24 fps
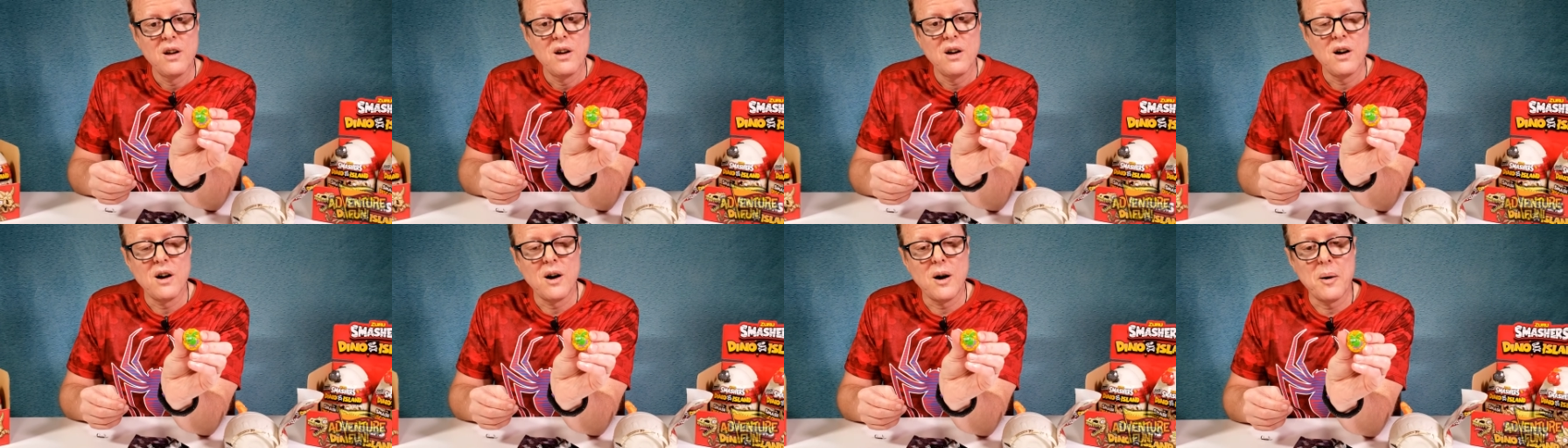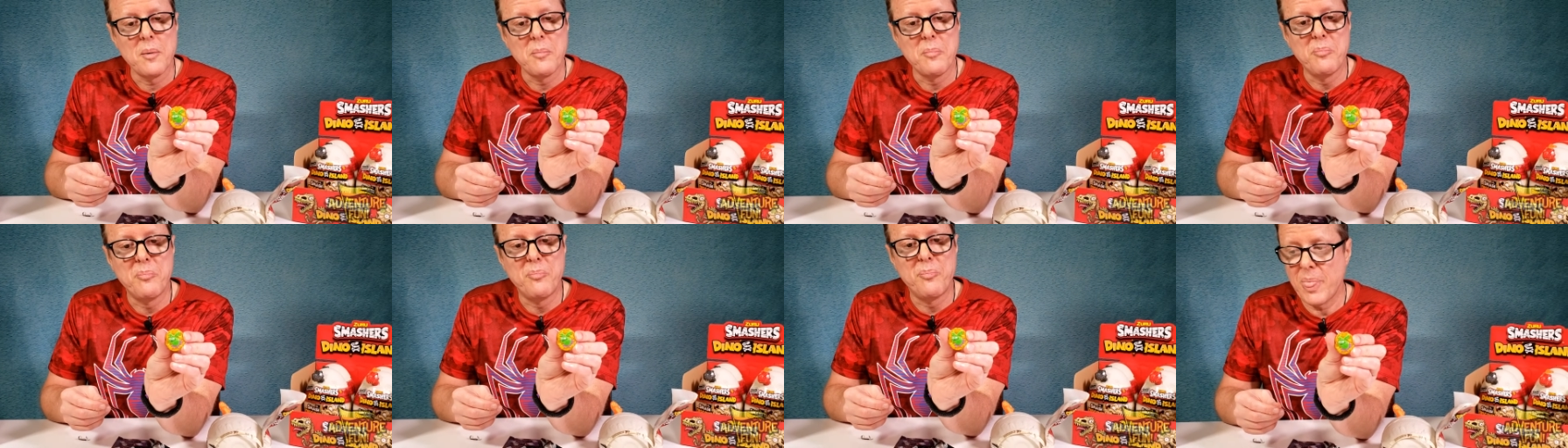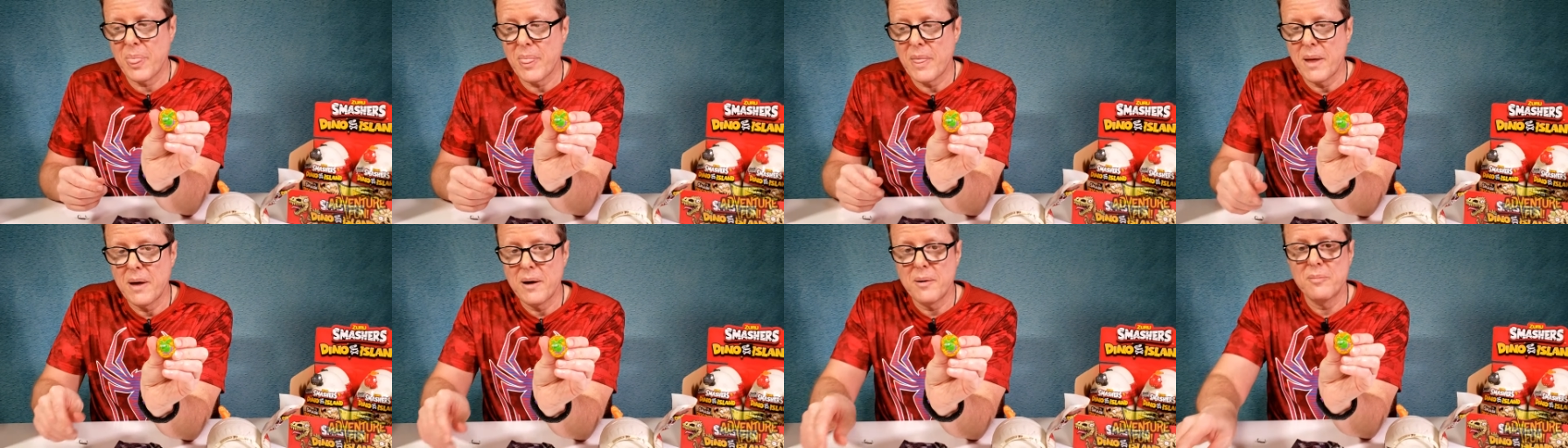Um, oh,
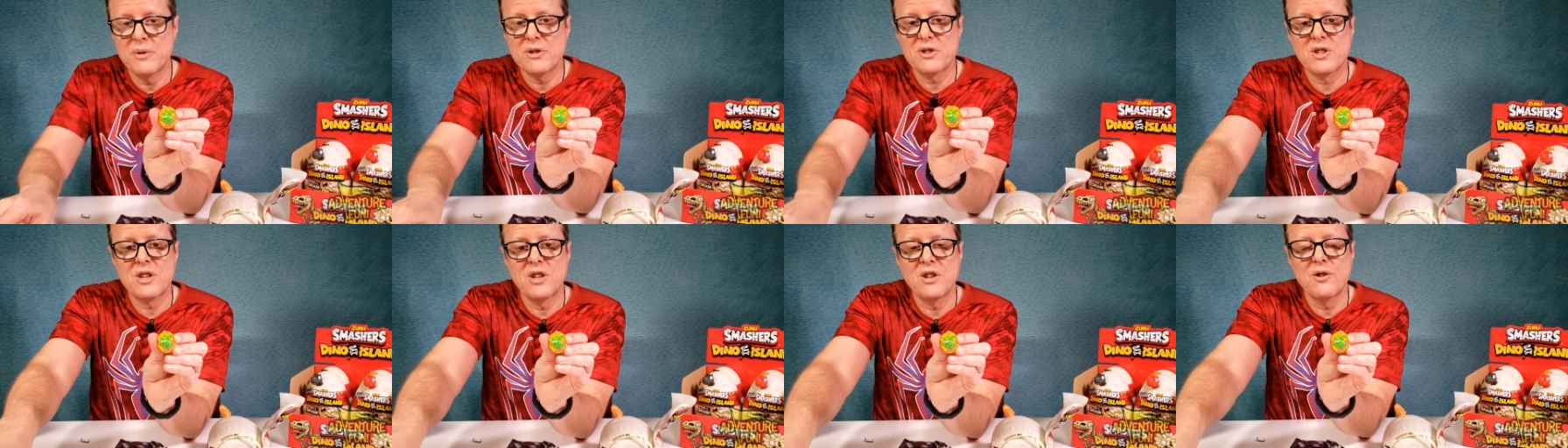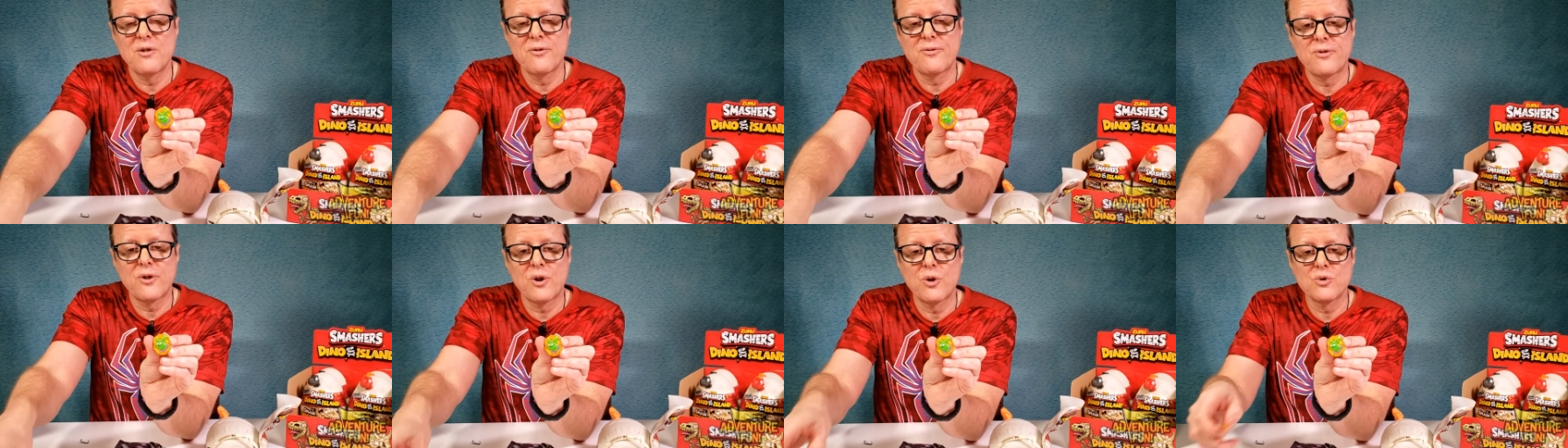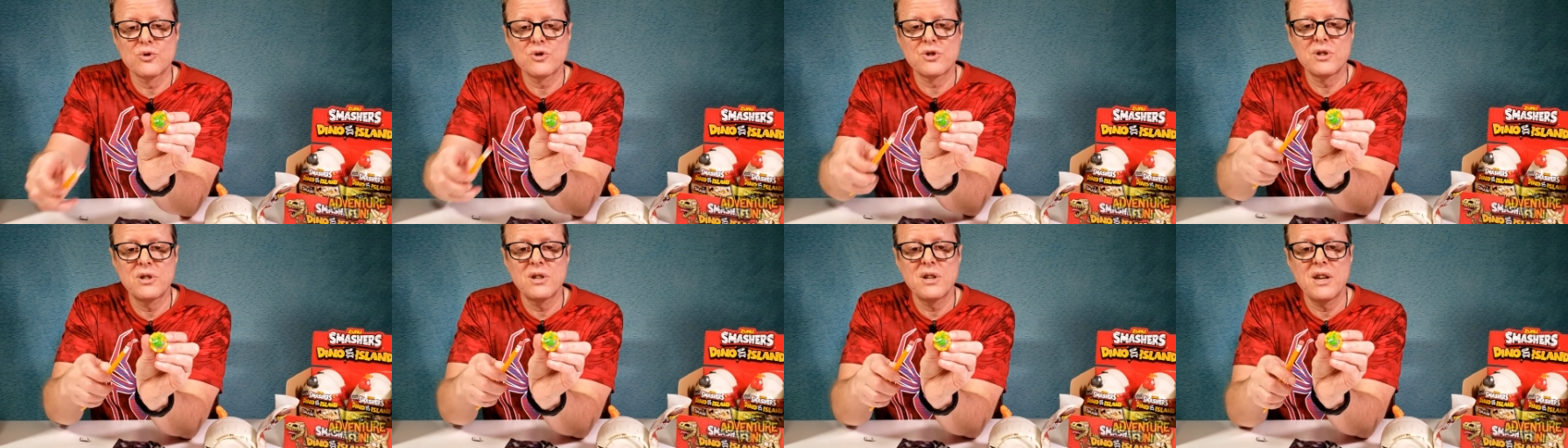a mosquito
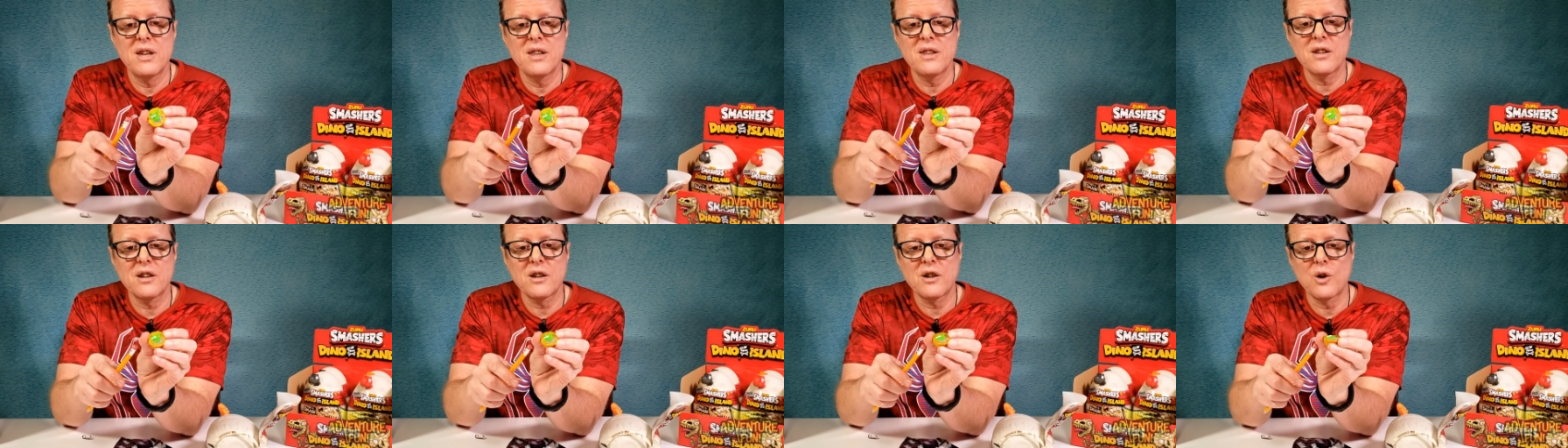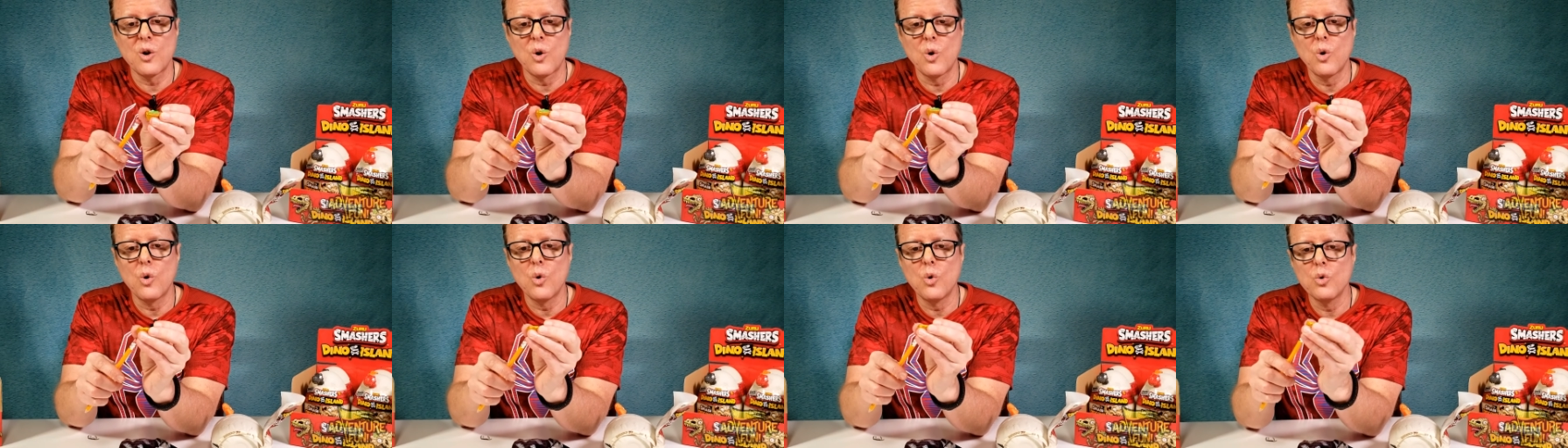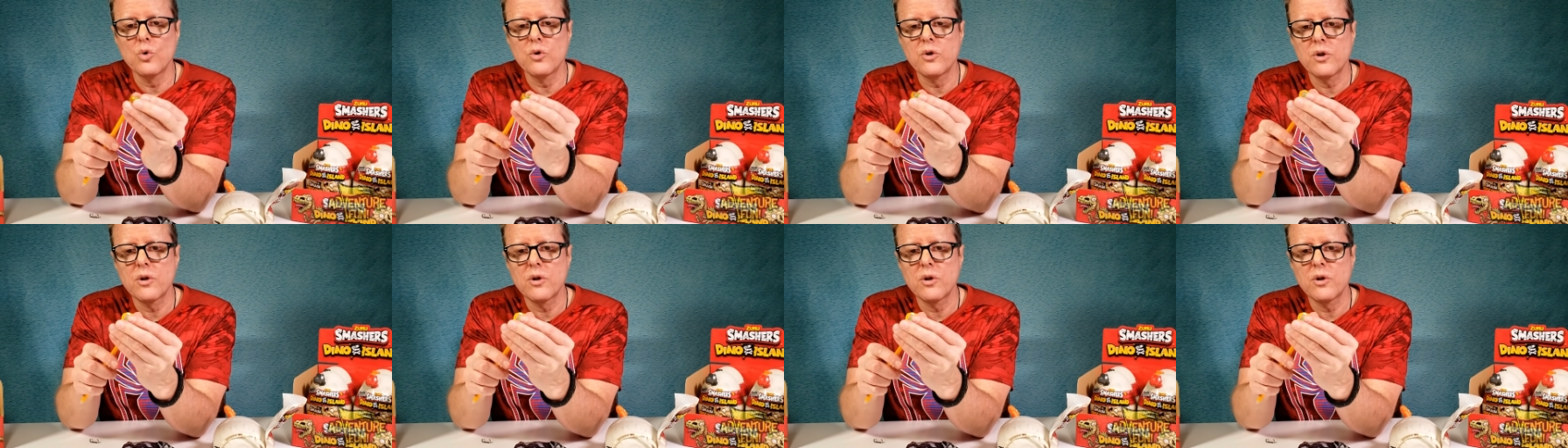frozen in the gold